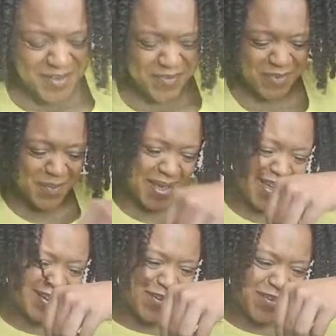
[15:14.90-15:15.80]
From
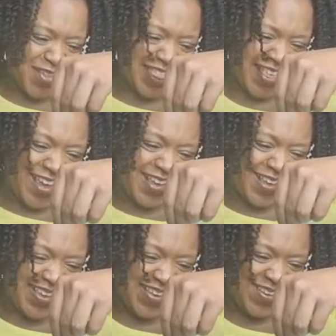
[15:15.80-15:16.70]
Hannah.
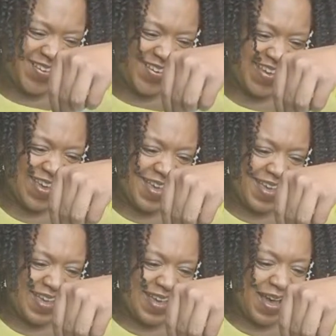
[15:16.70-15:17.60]
Thank you.
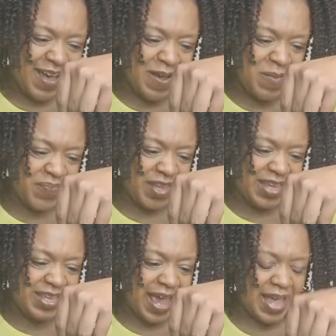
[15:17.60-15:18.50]
Um
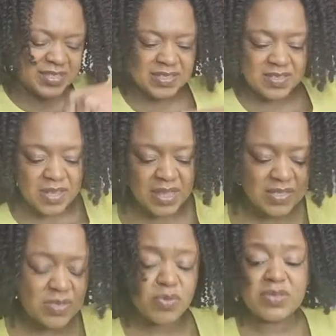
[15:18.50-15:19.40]
yes, so this
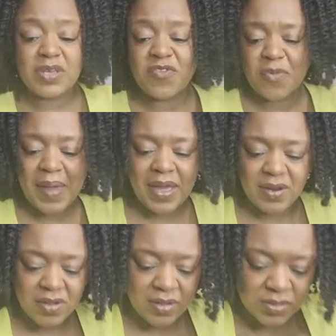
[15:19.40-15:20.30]
is also from
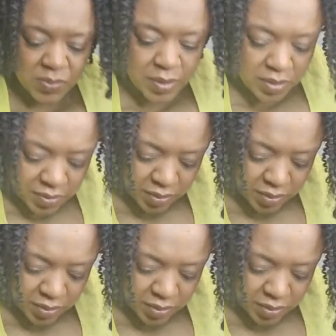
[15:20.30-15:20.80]
Hannah as well.